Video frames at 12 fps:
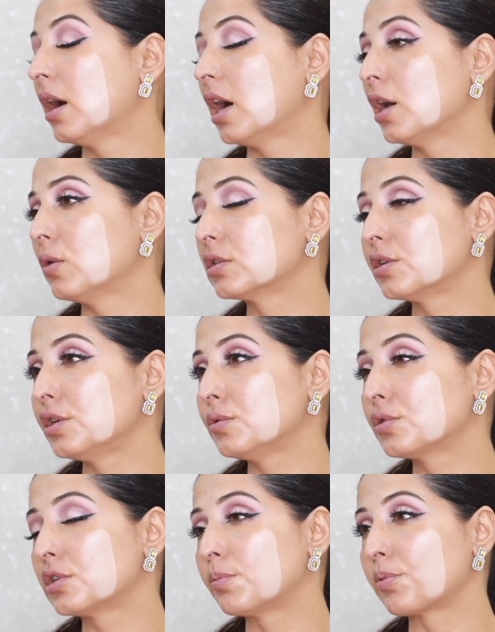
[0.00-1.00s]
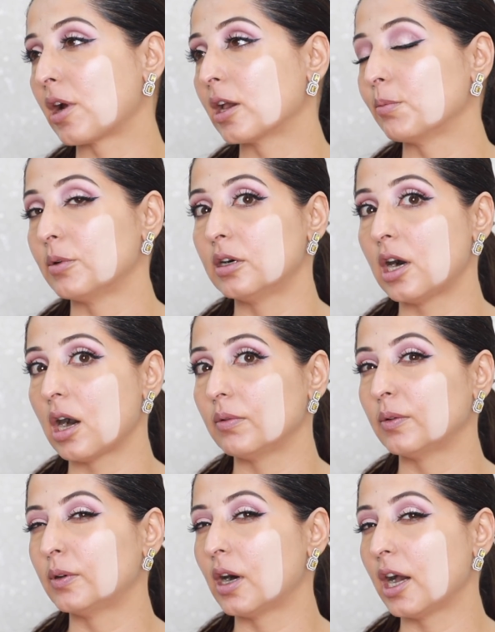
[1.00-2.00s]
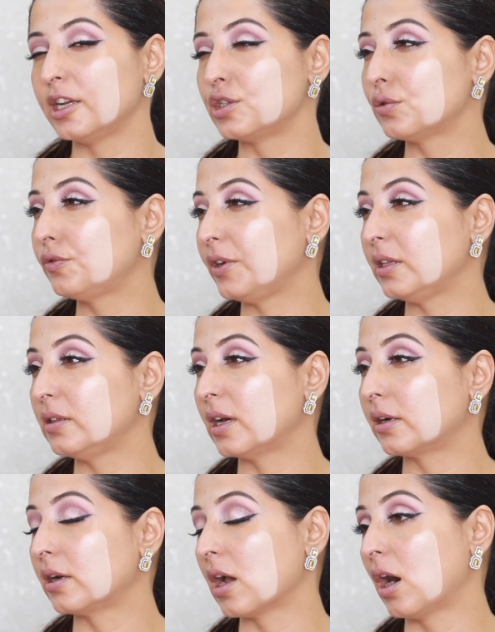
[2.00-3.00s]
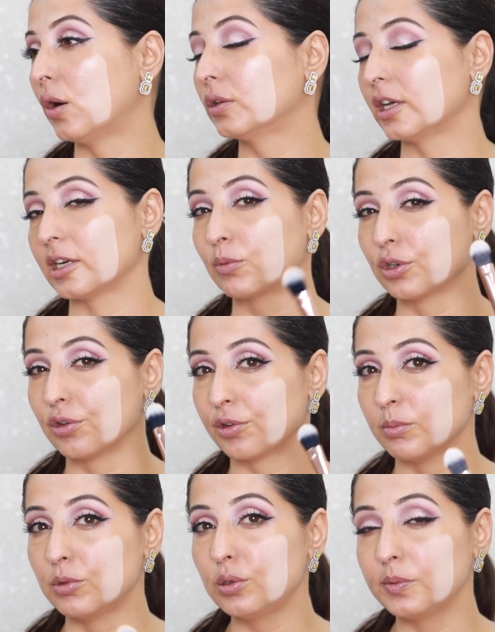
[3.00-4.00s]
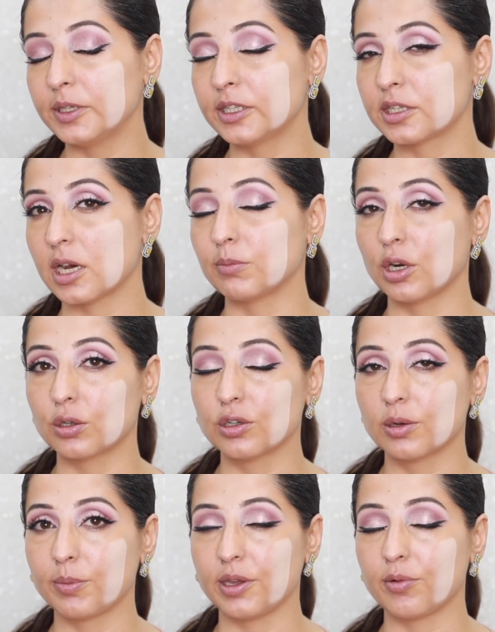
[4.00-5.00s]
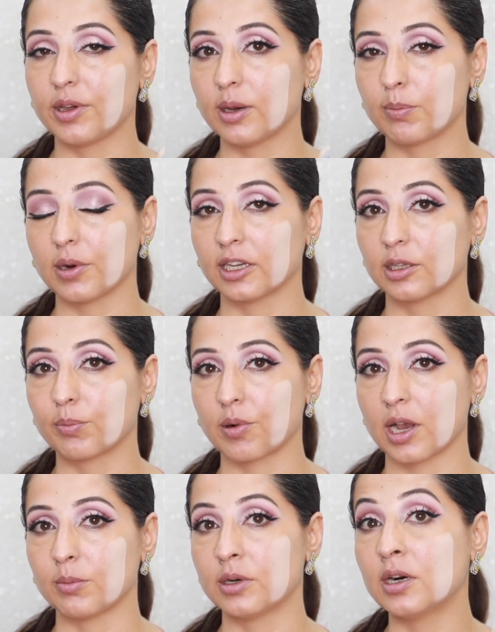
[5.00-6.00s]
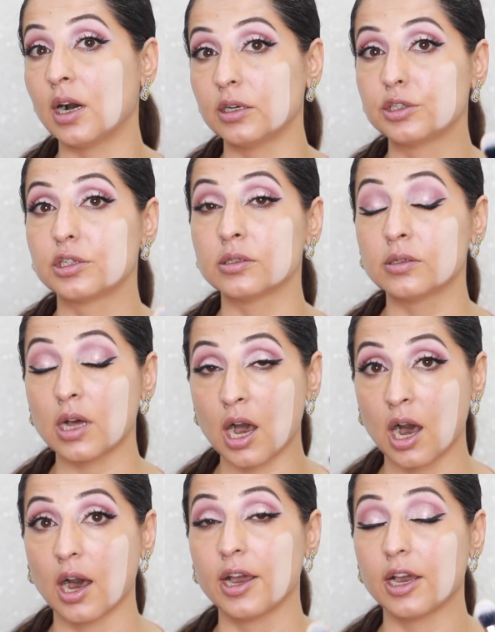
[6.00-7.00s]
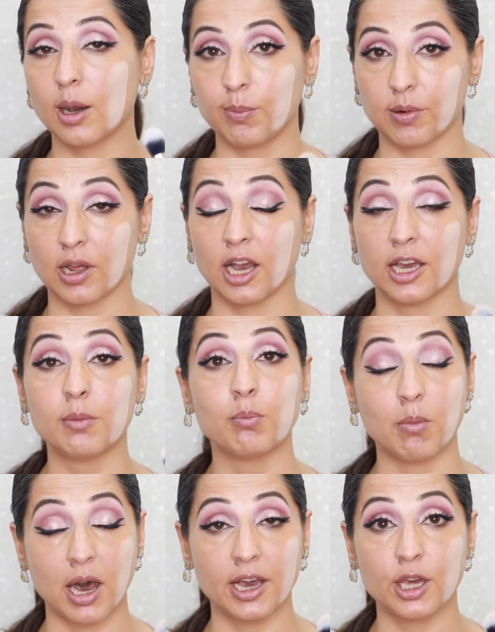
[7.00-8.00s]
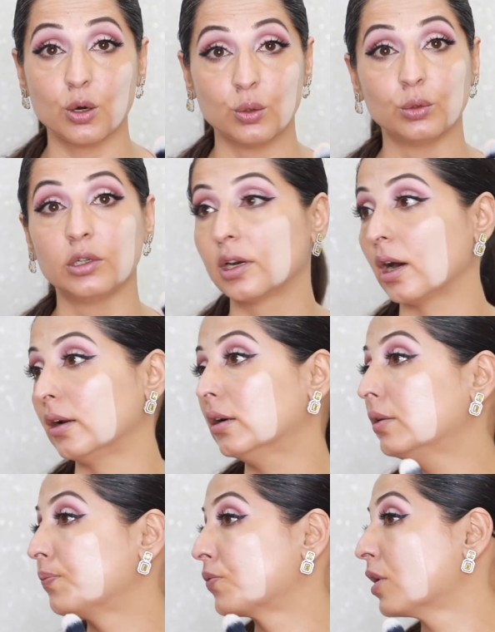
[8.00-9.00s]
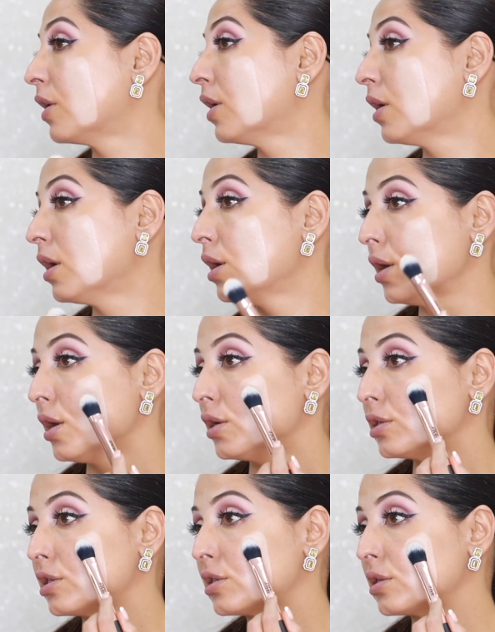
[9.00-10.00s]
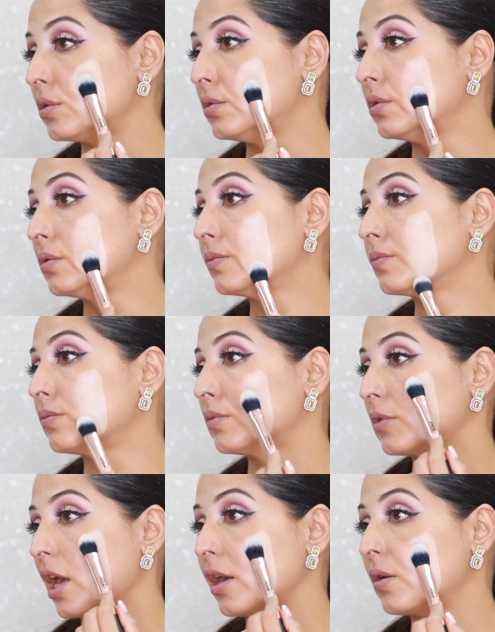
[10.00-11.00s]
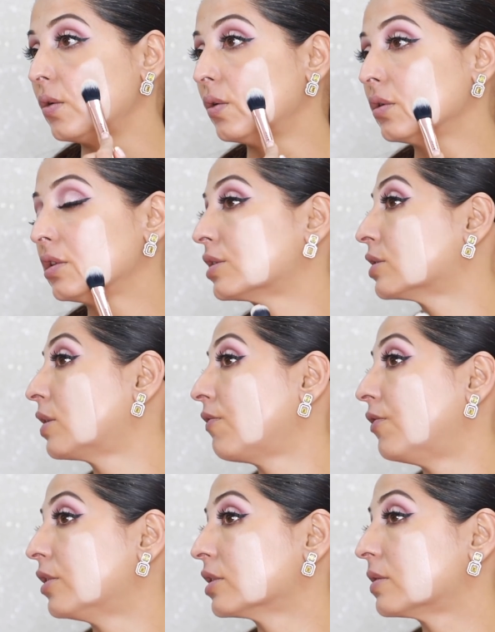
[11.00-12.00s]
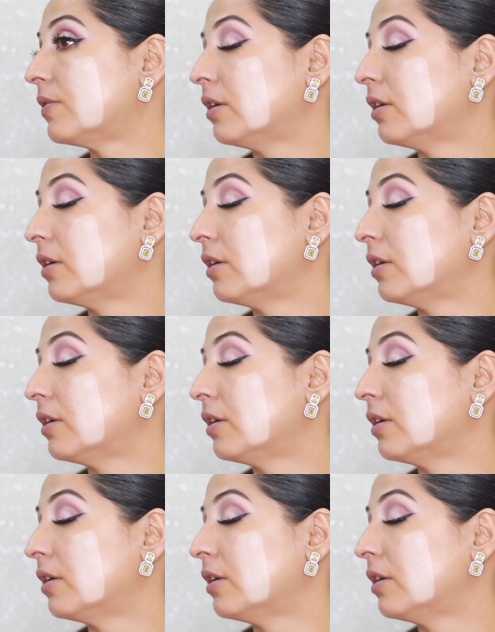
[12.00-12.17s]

I also used a primer, however I do feel that now that I'm going to remove it, I'm not going to be reapplying the primer until I apply my own color. So there you go, this is the first